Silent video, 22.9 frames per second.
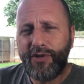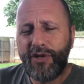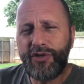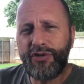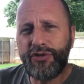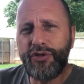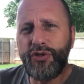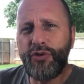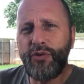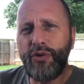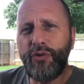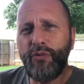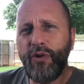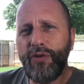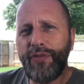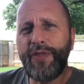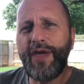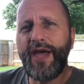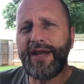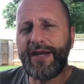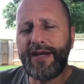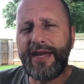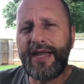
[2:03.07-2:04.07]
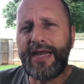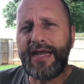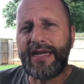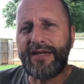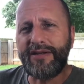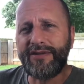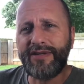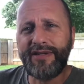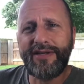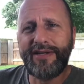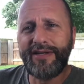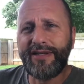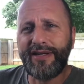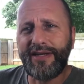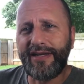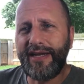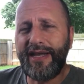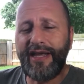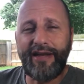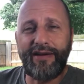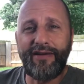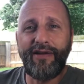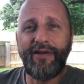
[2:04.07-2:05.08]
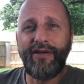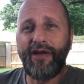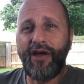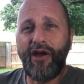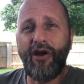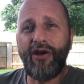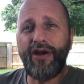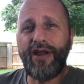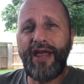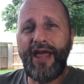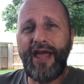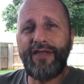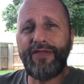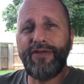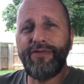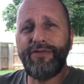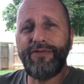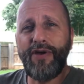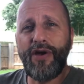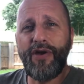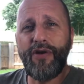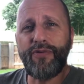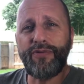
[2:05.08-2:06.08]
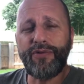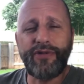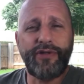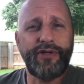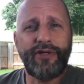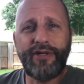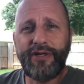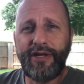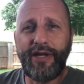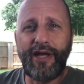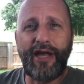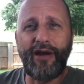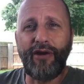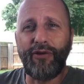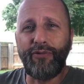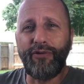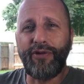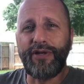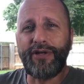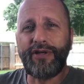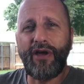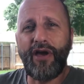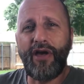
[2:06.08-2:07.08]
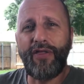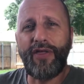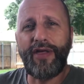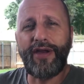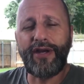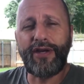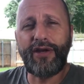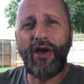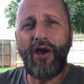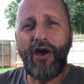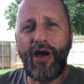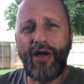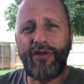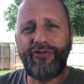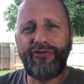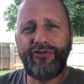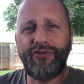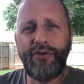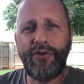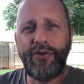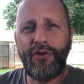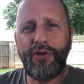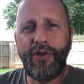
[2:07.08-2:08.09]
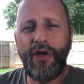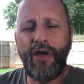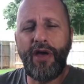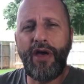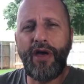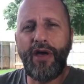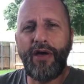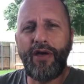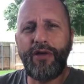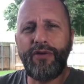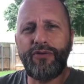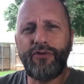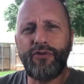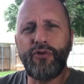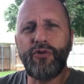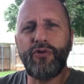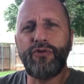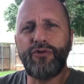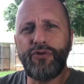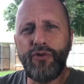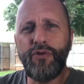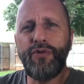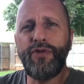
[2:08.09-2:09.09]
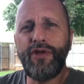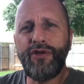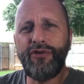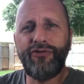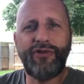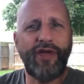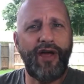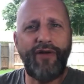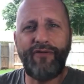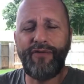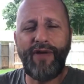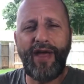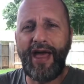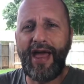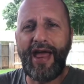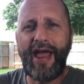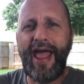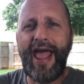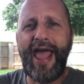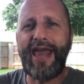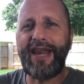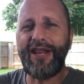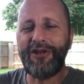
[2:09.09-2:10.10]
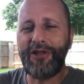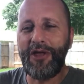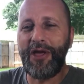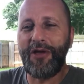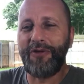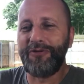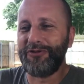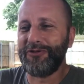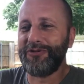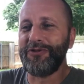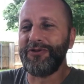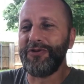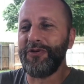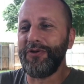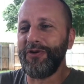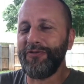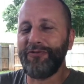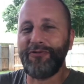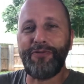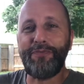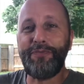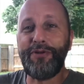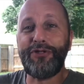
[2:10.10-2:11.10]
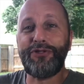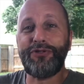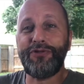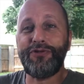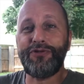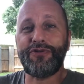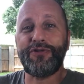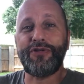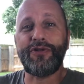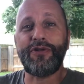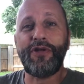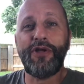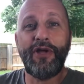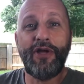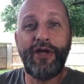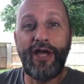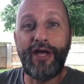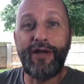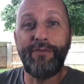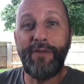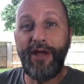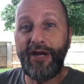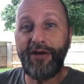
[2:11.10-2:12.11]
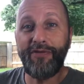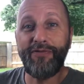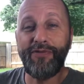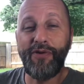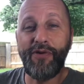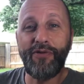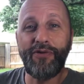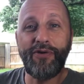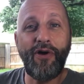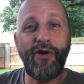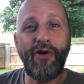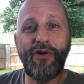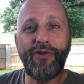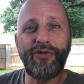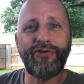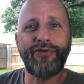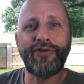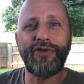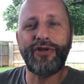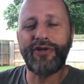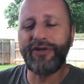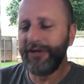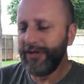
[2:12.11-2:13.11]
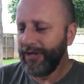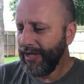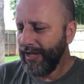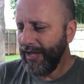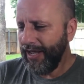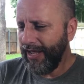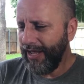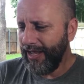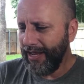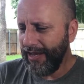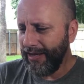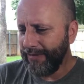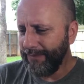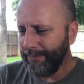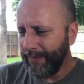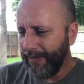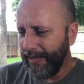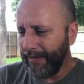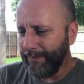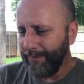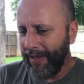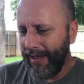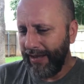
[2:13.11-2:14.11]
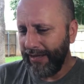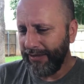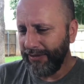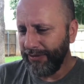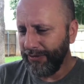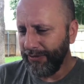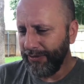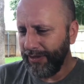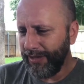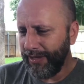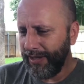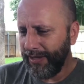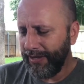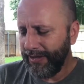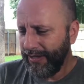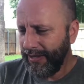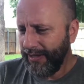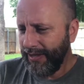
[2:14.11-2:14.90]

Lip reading: doing what that needs. Again, I already had the phone. I don't really call that a cost to do this. I had it. I was doing it for pictures and making phone calls and being my little